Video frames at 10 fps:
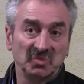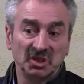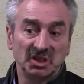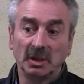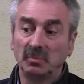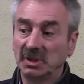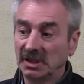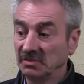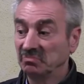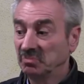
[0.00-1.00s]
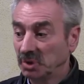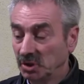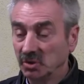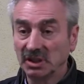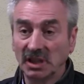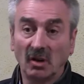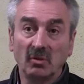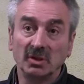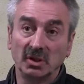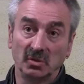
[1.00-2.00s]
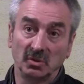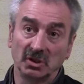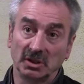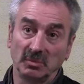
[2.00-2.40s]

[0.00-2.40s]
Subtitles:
simply producing our own news?